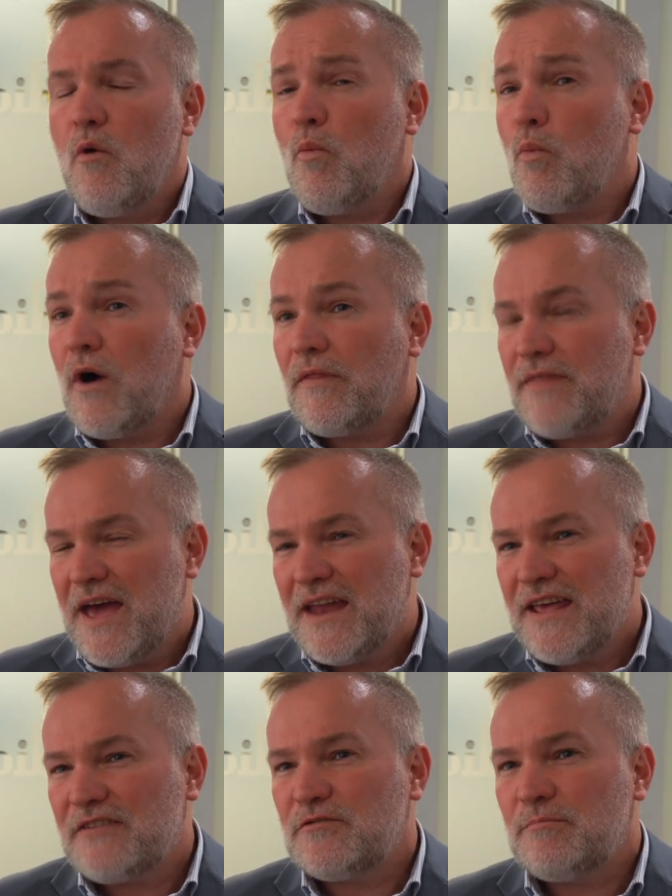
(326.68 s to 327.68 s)
What that
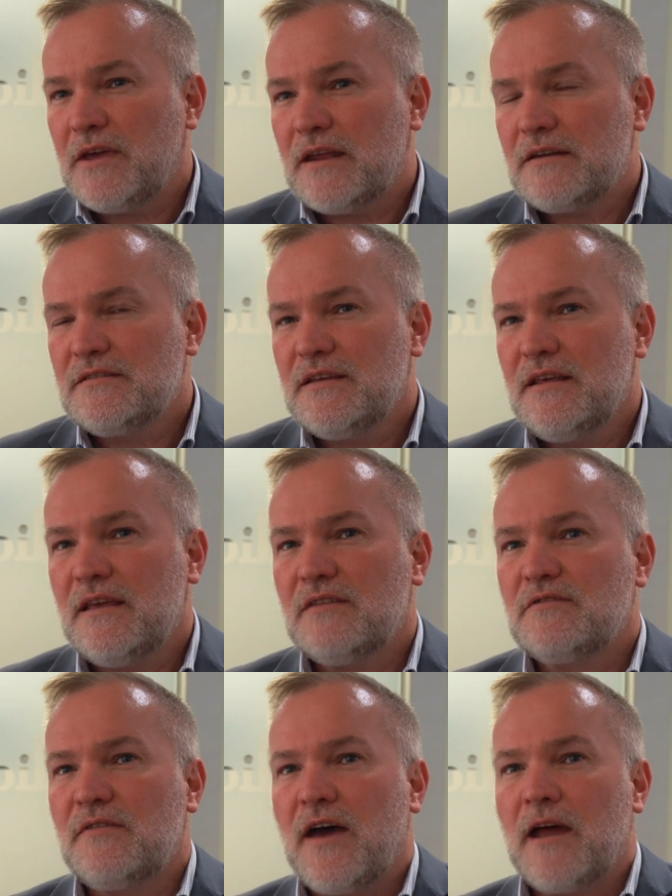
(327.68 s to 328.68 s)
has meant
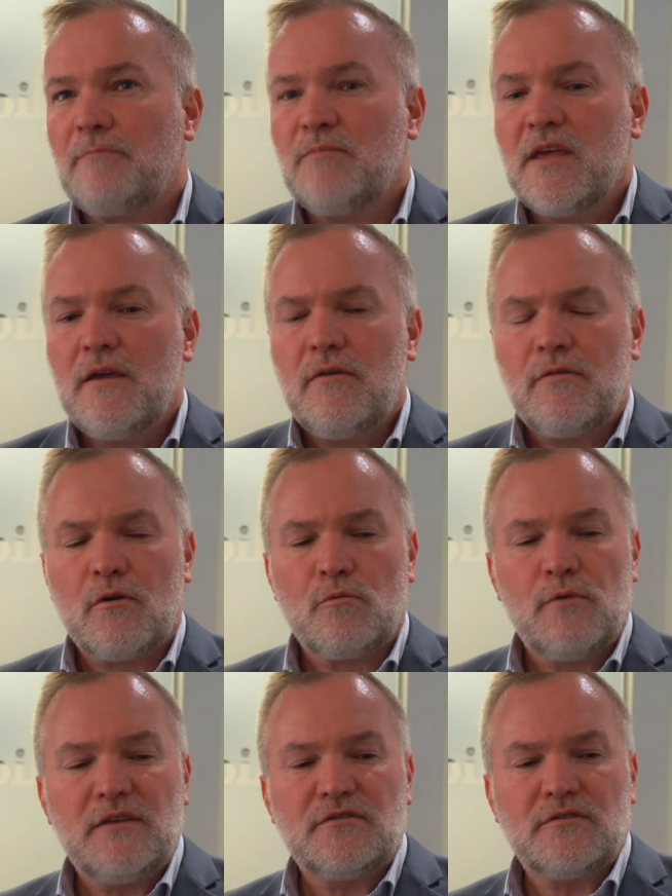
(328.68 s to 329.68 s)
is that the
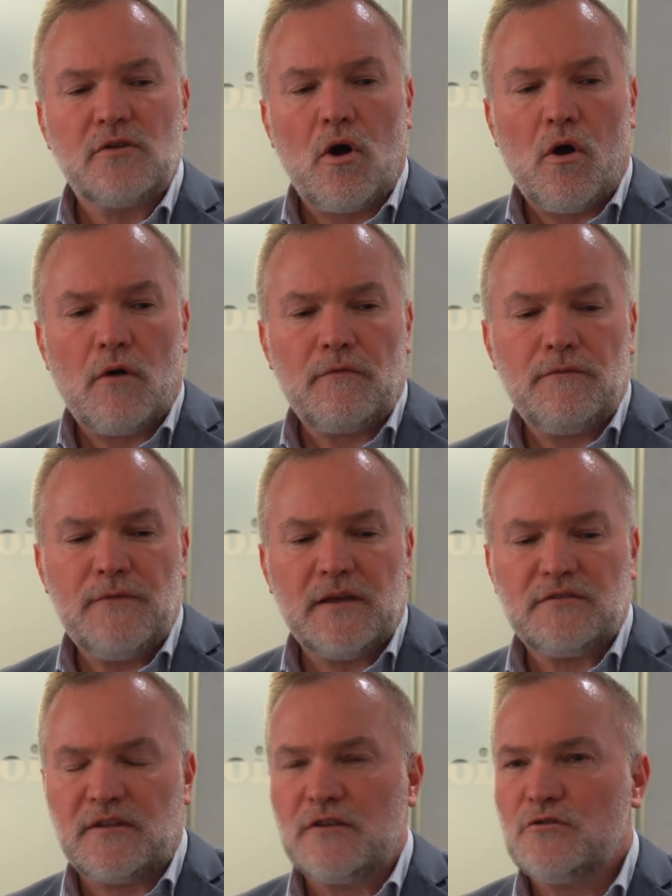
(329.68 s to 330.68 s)
risk of
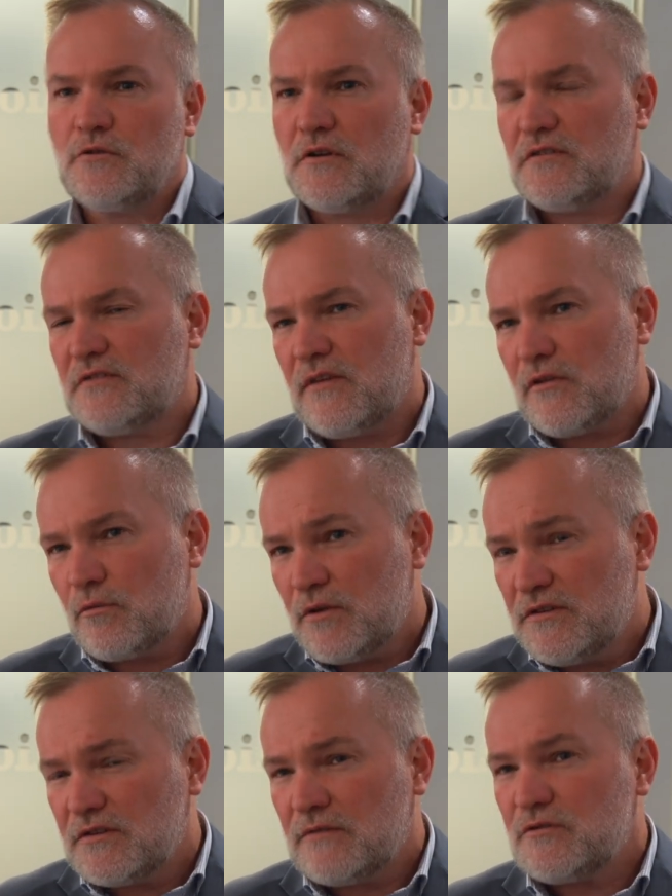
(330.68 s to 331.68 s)
fixed interest and the
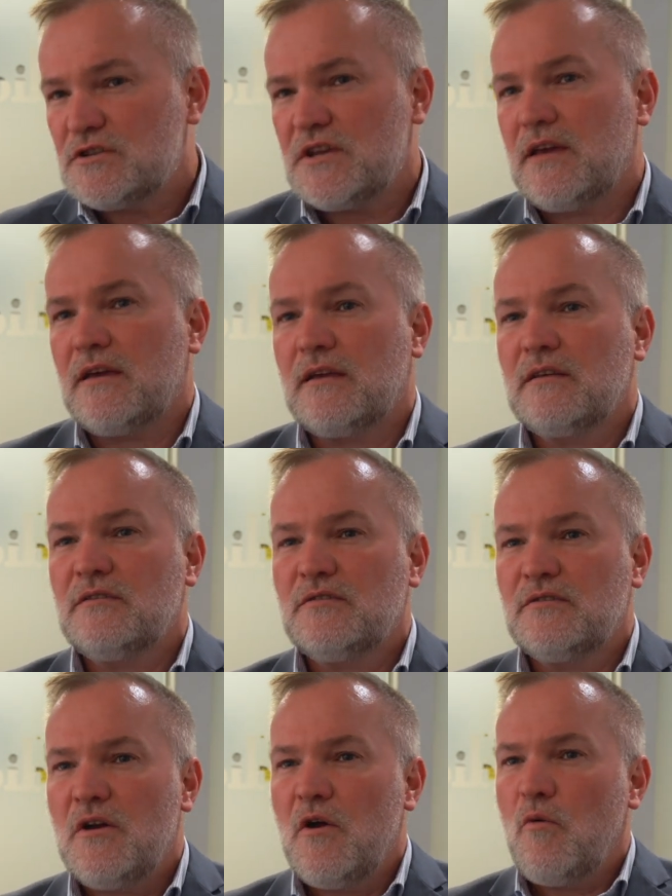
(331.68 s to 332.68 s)
risk of
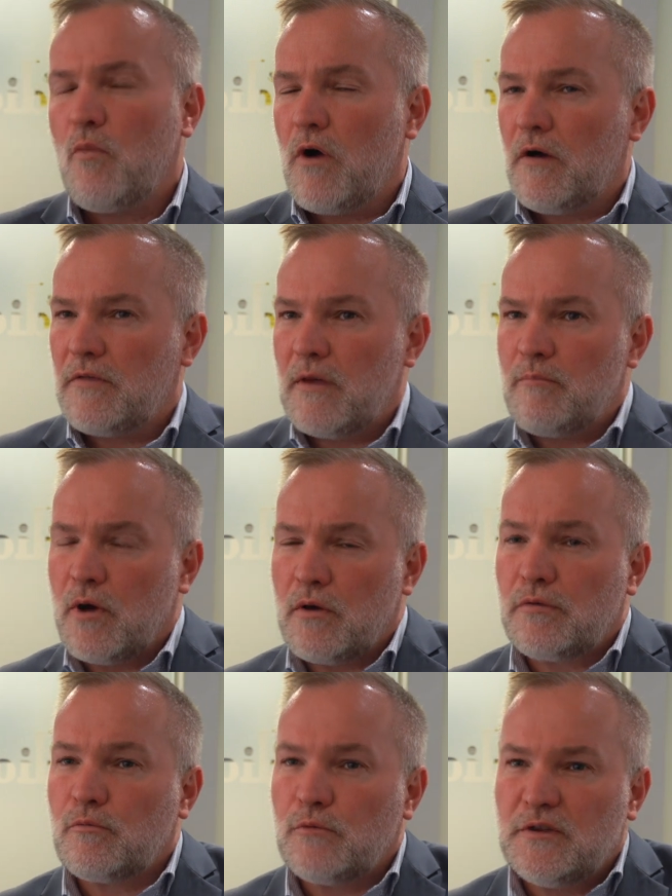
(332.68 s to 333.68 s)
shares, while they're
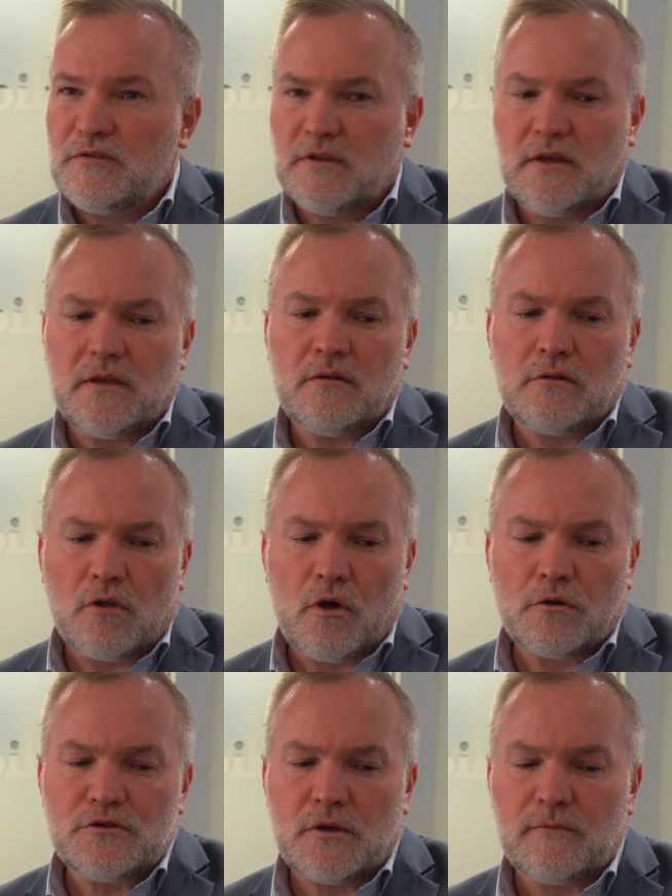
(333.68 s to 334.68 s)
both risky
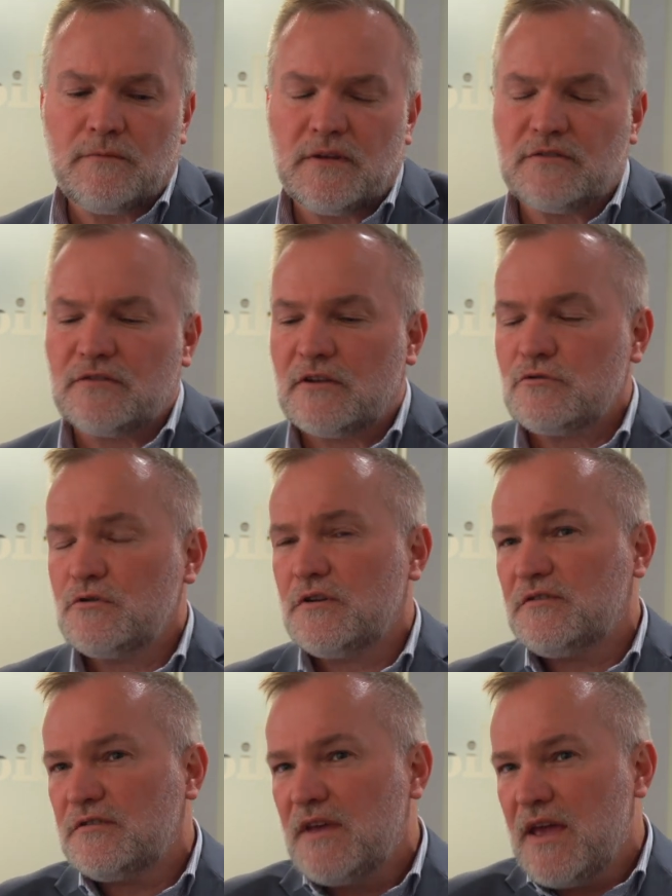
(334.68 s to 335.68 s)
long-term fixed
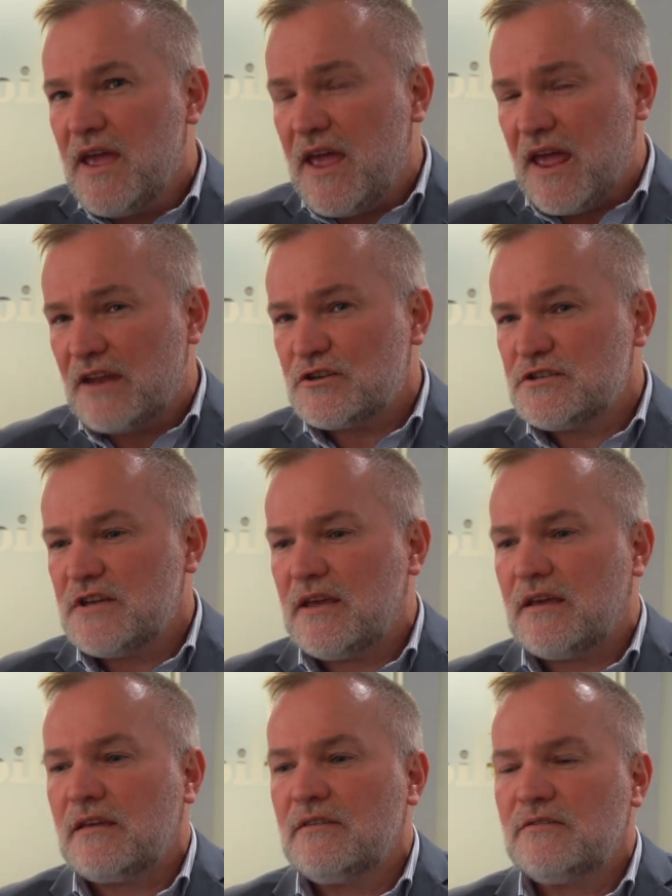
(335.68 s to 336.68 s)
interests and
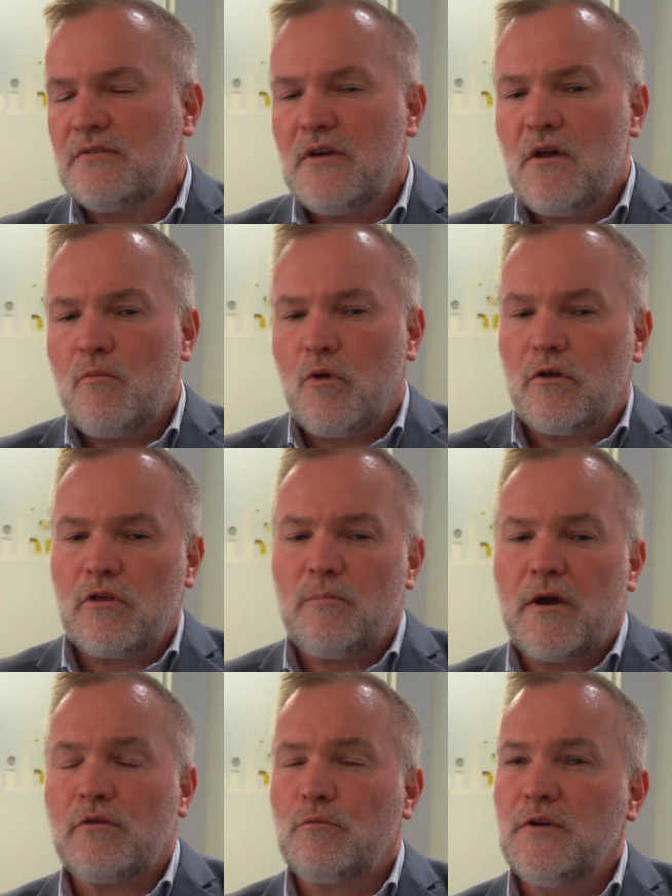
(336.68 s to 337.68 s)
shares, while they're
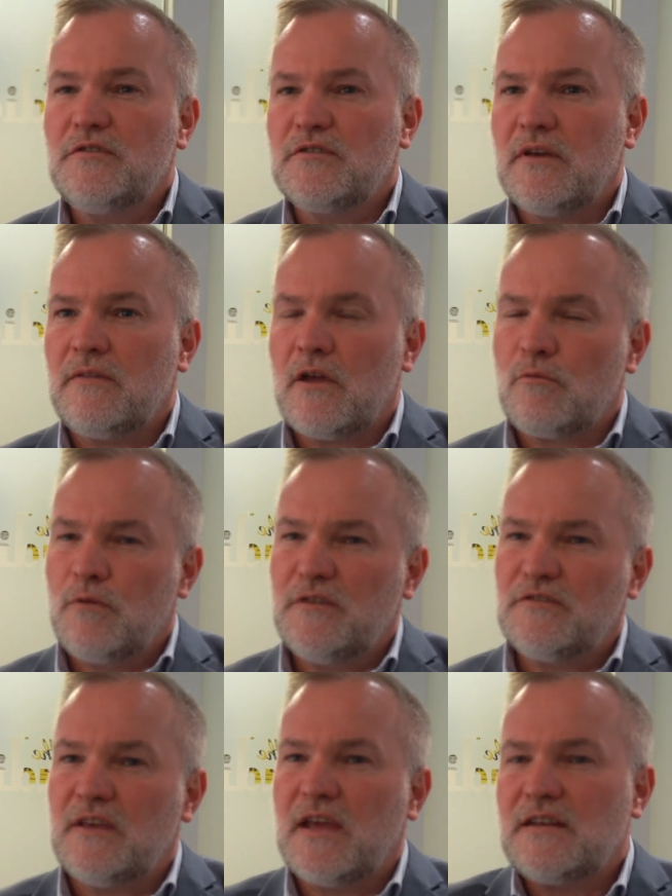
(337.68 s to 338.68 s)
both risky, they're
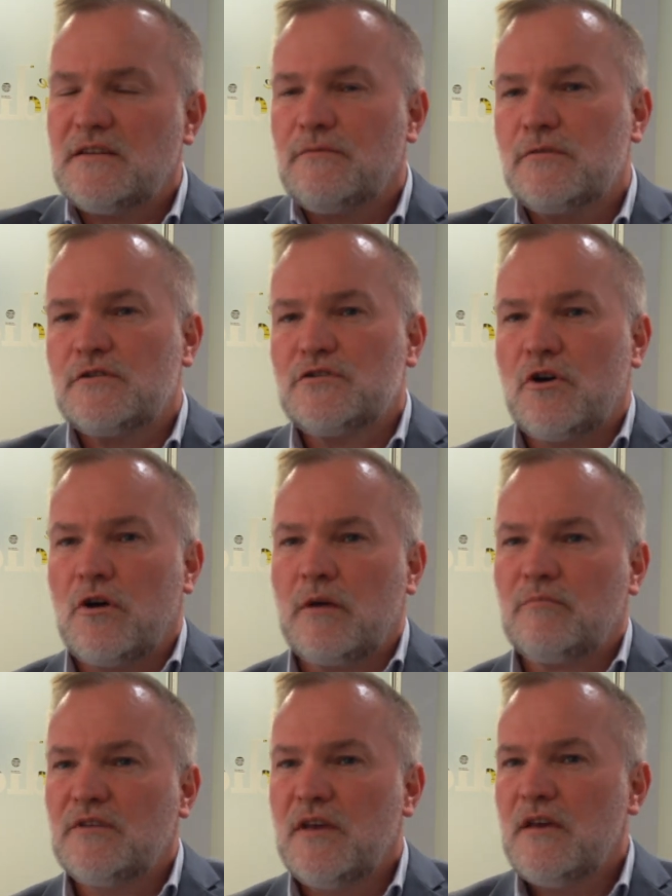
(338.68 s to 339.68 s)
risky at different
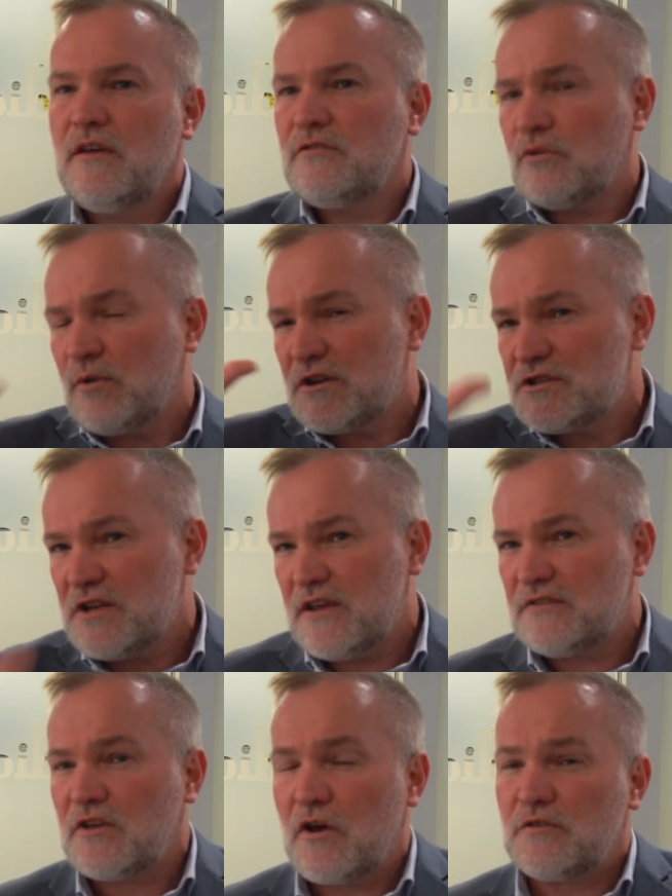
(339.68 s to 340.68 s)
times. So when
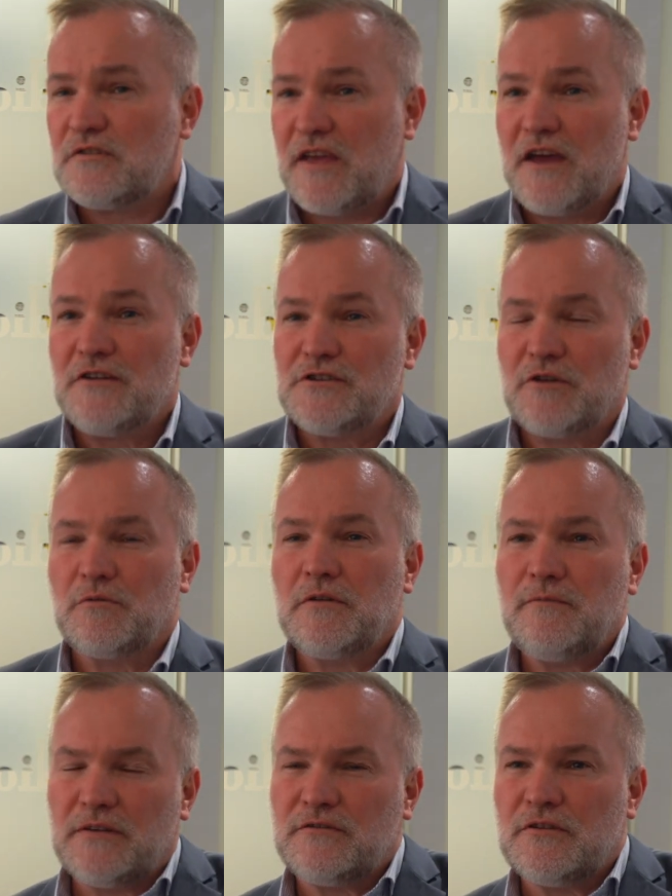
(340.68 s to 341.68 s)
shares goes down, generally
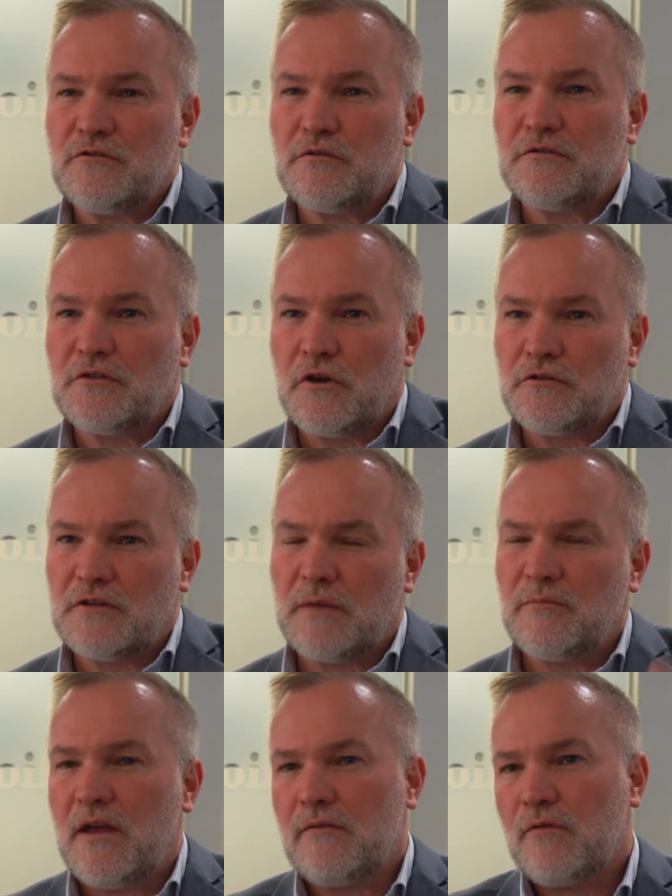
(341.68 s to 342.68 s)
fixed interest goes
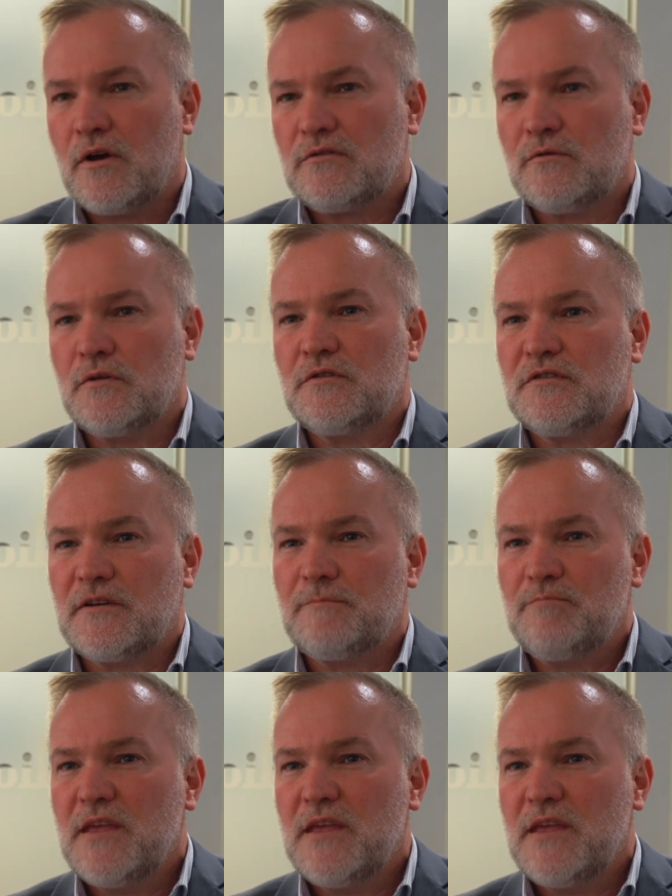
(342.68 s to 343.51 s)
up and vice versa.